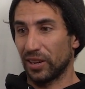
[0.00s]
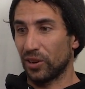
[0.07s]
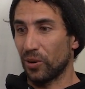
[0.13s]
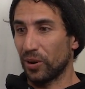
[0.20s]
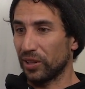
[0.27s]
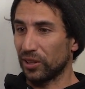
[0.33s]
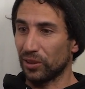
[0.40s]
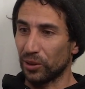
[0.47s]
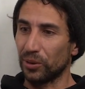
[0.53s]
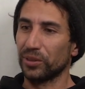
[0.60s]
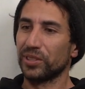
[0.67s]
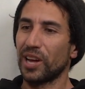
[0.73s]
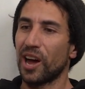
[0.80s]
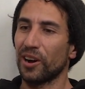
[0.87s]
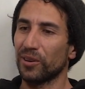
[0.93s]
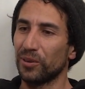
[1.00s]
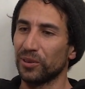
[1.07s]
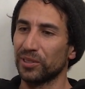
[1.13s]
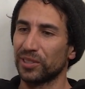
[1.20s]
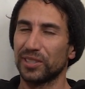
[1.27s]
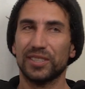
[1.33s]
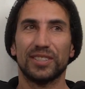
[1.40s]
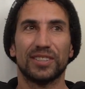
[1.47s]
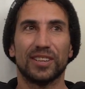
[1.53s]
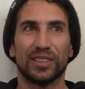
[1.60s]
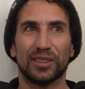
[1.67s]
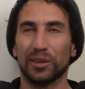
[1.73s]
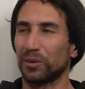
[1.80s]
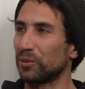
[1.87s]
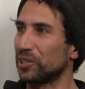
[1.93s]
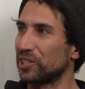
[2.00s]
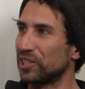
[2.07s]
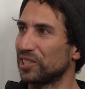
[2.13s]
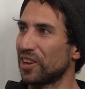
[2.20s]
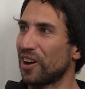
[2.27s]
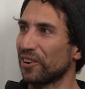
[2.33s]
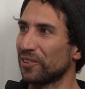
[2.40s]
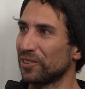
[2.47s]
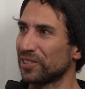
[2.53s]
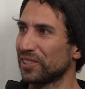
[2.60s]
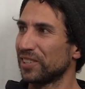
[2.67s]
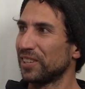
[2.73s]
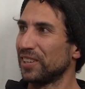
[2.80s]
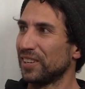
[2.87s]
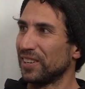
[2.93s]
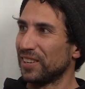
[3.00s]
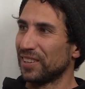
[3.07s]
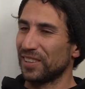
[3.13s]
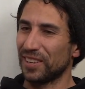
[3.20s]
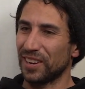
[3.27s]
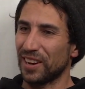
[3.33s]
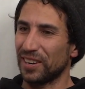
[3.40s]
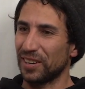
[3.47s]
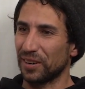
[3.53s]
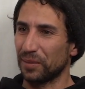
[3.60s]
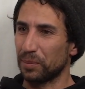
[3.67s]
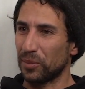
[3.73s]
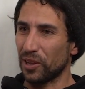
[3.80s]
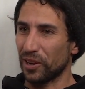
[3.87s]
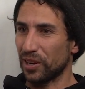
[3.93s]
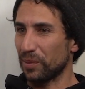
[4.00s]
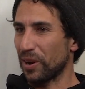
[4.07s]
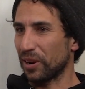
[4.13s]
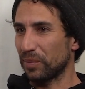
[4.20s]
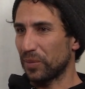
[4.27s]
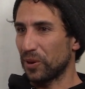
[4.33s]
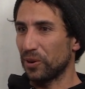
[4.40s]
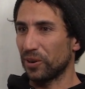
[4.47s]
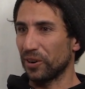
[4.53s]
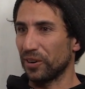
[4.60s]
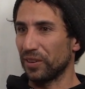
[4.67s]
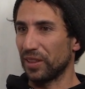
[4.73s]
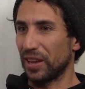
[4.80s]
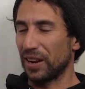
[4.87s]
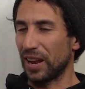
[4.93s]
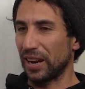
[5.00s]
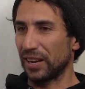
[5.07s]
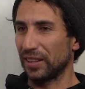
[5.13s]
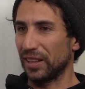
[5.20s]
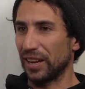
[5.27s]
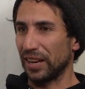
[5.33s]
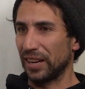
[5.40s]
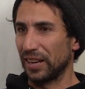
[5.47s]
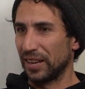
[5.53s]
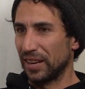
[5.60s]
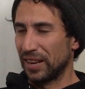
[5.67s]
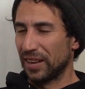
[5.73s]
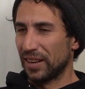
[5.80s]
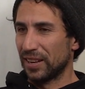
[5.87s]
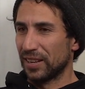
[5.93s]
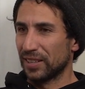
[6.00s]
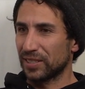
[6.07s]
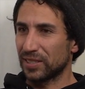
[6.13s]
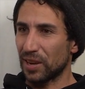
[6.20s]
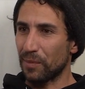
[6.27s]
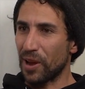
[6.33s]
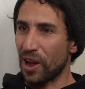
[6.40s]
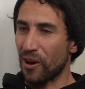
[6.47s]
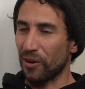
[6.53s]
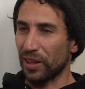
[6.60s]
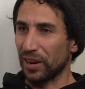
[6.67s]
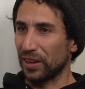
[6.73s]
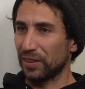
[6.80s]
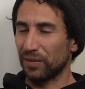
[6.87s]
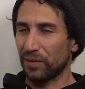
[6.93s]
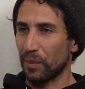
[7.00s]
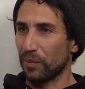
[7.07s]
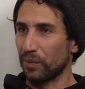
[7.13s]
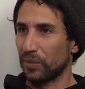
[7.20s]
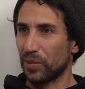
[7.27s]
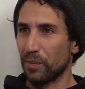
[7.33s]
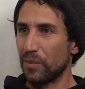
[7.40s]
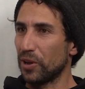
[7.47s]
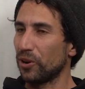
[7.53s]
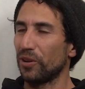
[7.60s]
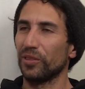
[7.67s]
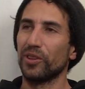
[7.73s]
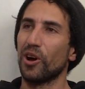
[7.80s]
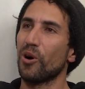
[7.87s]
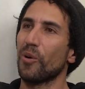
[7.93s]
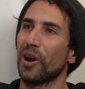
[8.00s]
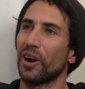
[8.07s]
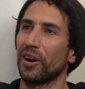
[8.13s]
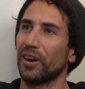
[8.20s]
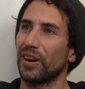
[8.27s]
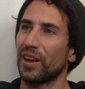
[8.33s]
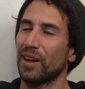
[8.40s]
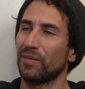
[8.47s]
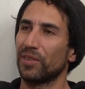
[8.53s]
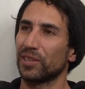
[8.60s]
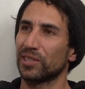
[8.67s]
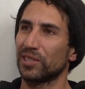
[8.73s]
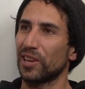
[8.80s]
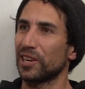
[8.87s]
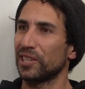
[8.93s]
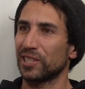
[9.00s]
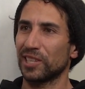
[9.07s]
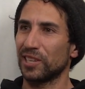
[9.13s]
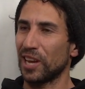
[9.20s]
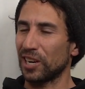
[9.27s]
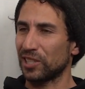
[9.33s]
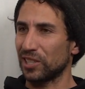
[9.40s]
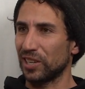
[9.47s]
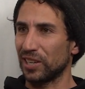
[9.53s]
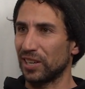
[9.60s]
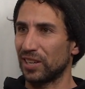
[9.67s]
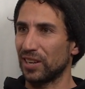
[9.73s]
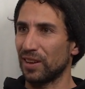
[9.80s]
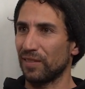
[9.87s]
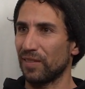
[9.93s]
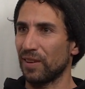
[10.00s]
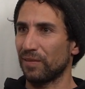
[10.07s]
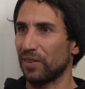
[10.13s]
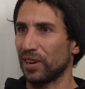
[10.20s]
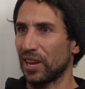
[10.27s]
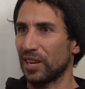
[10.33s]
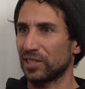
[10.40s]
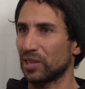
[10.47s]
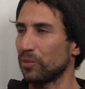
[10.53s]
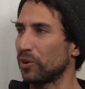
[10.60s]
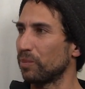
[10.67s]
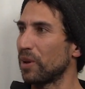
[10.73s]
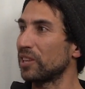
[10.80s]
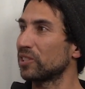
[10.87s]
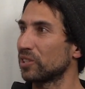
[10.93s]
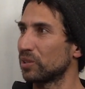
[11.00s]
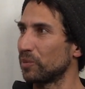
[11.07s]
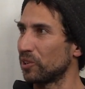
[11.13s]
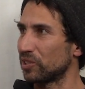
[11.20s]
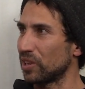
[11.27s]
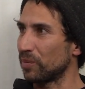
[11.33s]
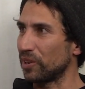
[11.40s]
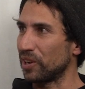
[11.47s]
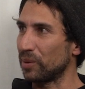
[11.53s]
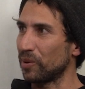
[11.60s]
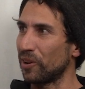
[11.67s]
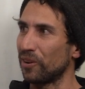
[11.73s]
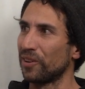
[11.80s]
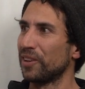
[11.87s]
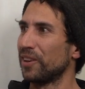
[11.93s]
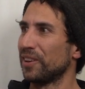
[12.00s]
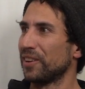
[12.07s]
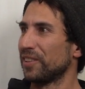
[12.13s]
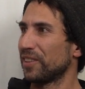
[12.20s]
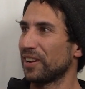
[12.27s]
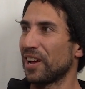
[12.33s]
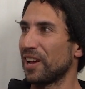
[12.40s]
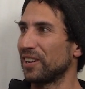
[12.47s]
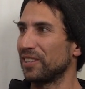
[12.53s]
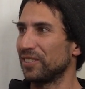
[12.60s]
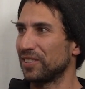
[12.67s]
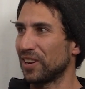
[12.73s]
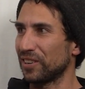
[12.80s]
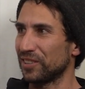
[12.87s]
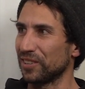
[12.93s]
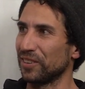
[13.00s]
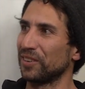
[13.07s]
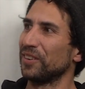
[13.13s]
go get the little dongles, like the 3G dongles. Then I had to plug it into my computer, and then I could somehow from the middle of nowhere have the slightest connection if in case someone messaged me or sent me an email that I had to attend to.